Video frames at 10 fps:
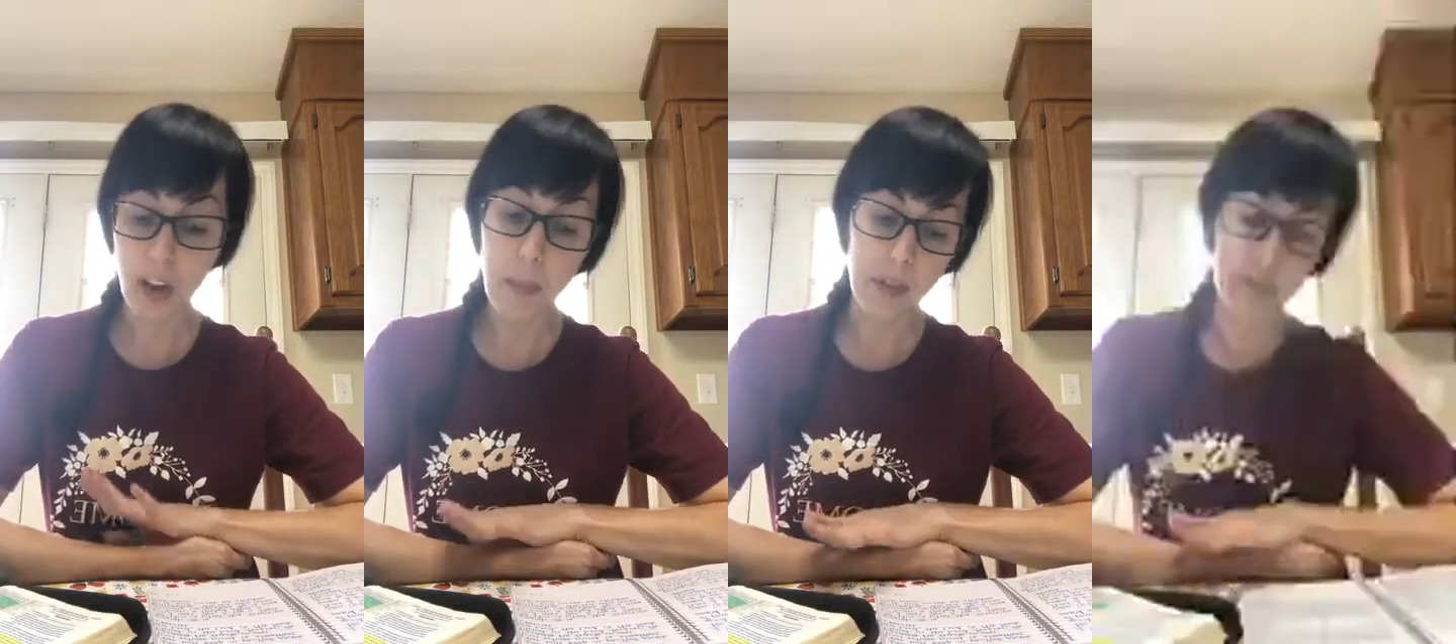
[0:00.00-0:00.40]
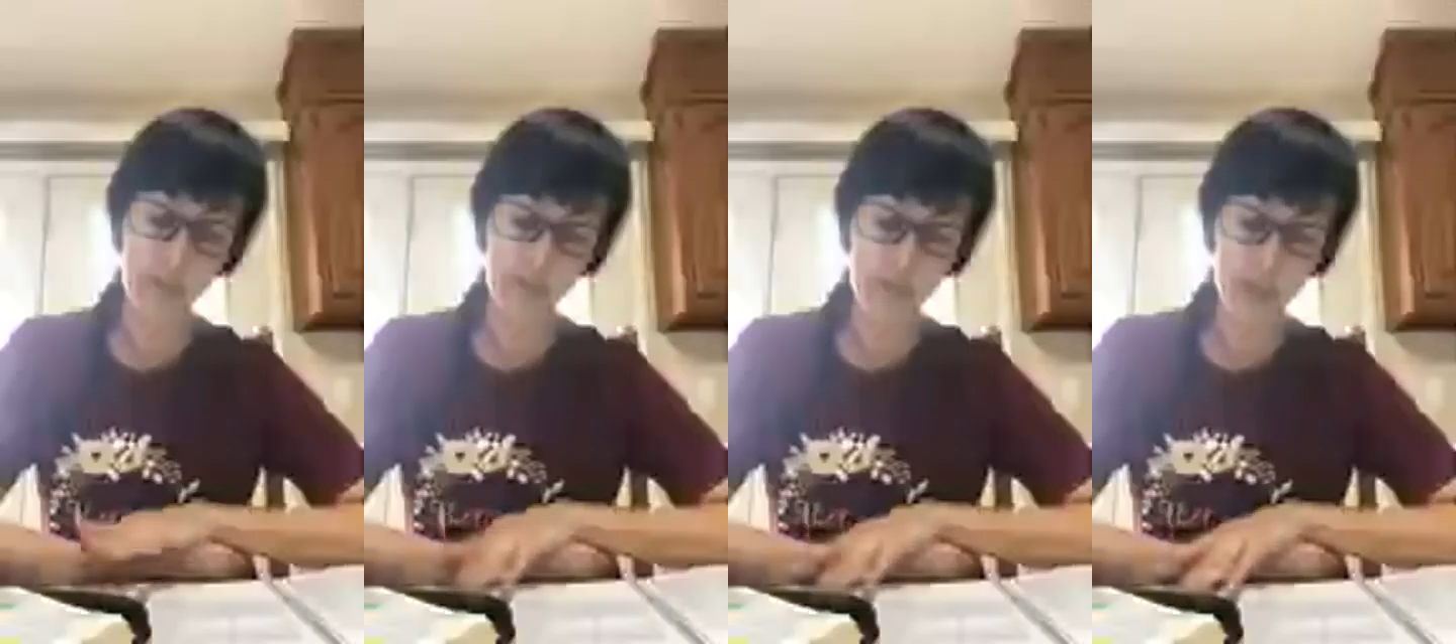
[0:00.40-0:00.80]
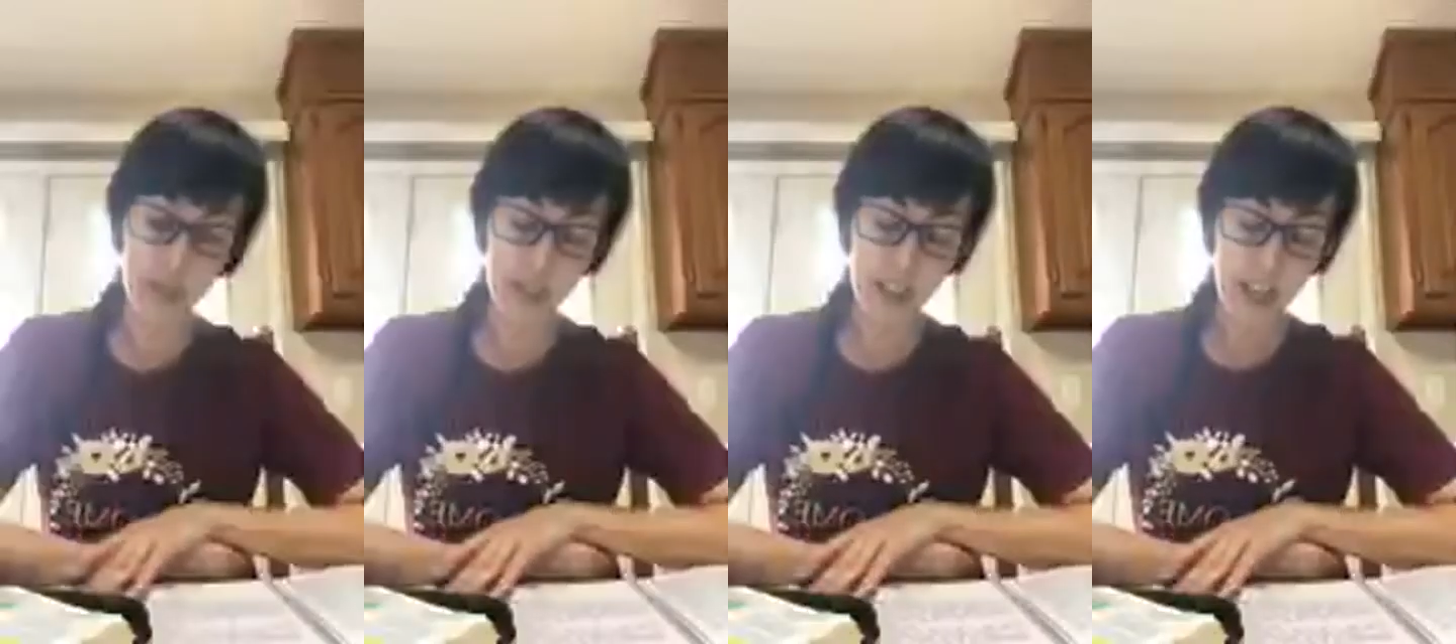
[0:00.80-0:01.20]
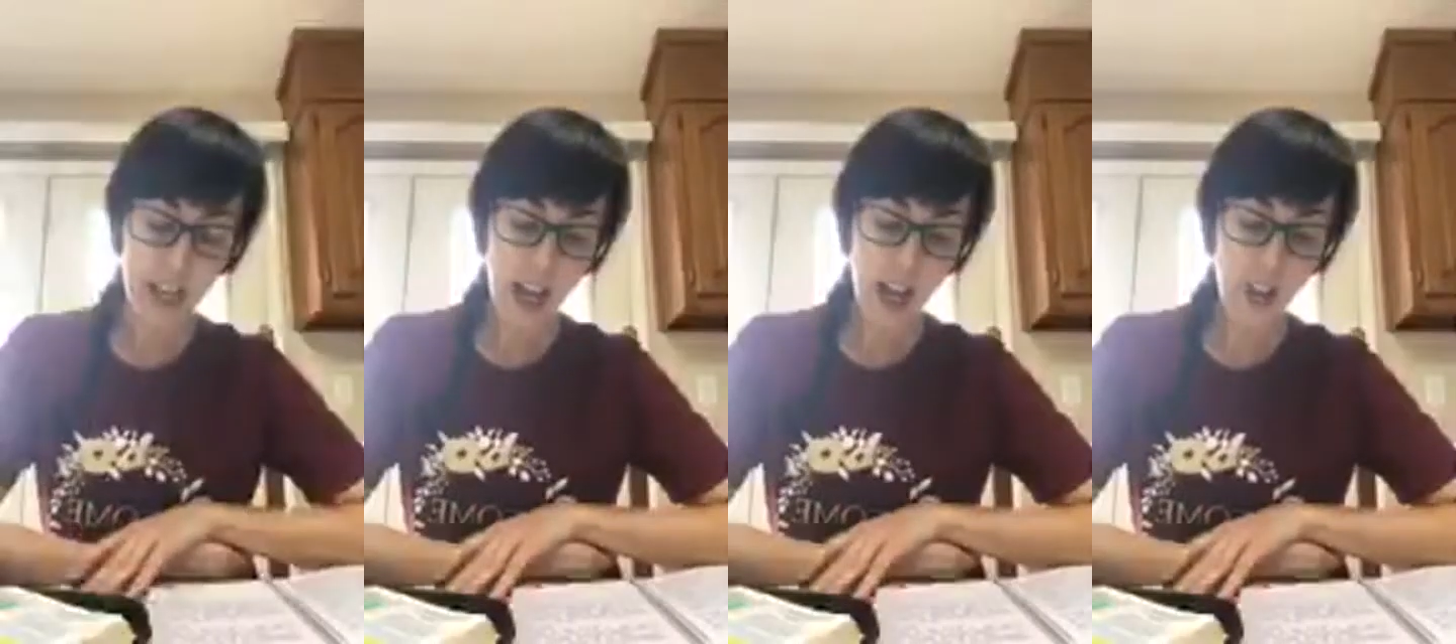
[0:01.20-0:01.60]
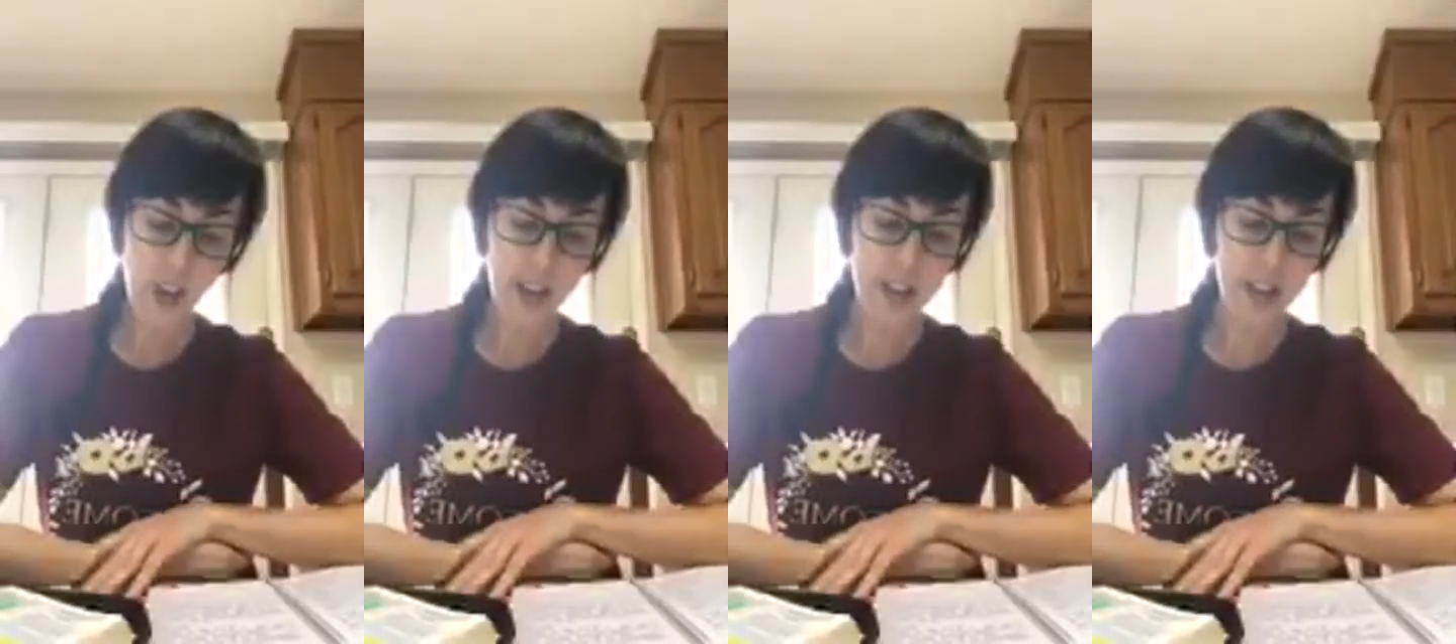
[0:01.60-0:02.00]
couple of scriptures I
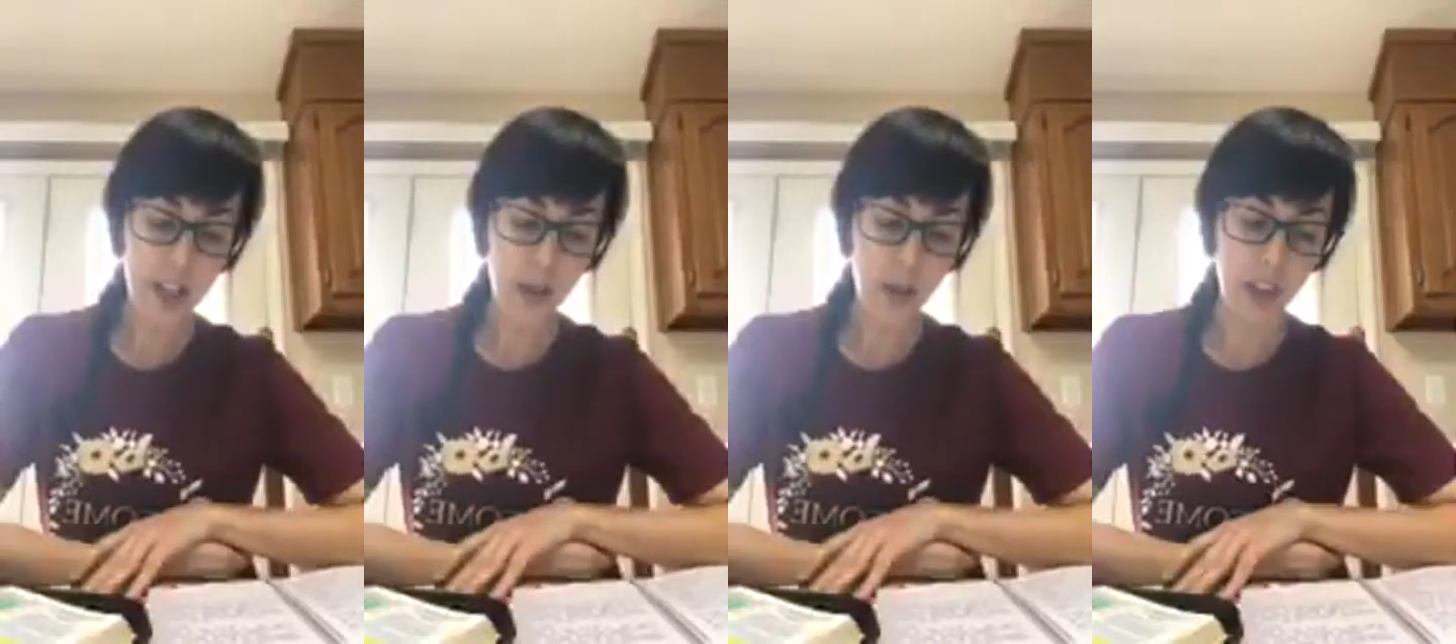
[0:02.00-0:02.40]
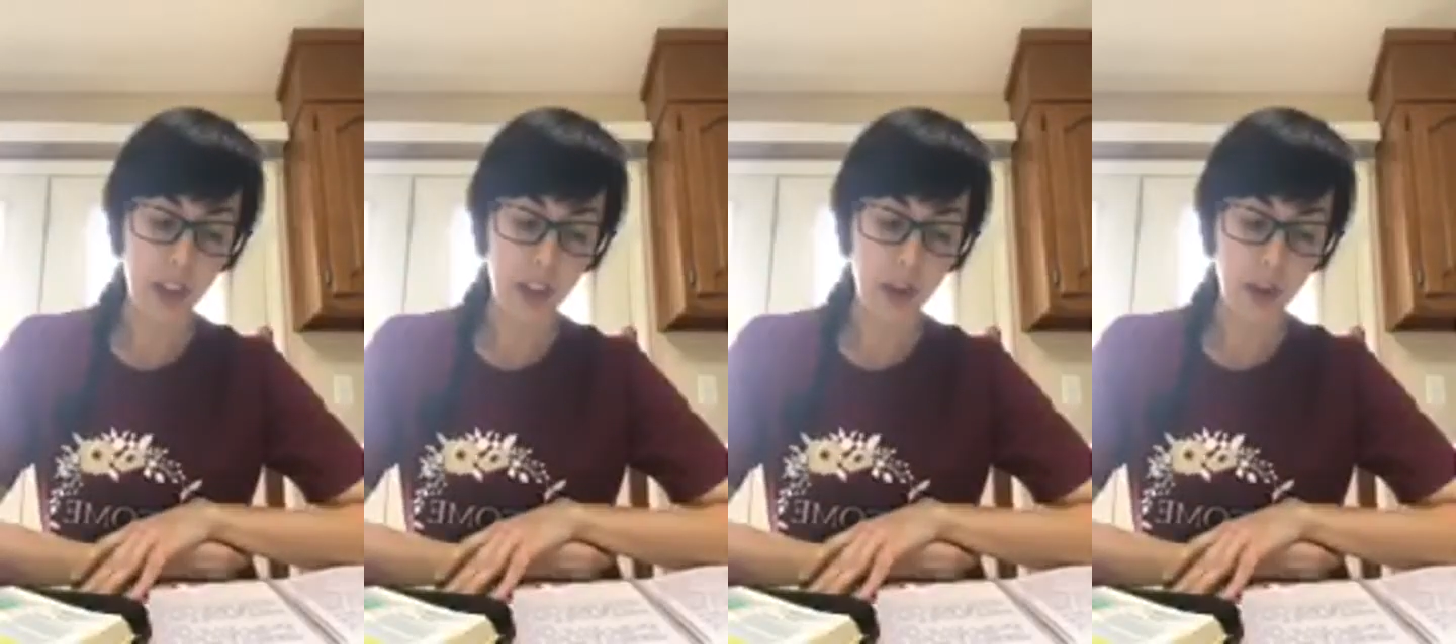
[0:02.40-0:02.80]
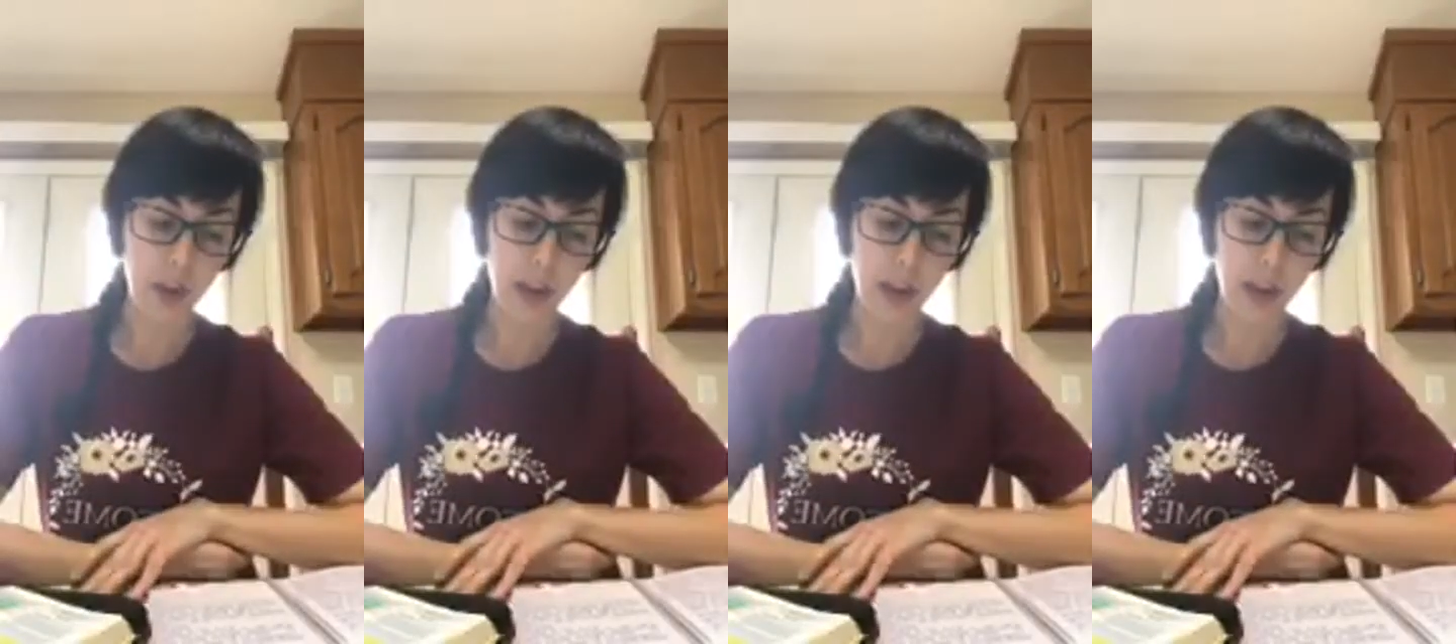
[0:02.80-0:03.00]
wanted to share with you.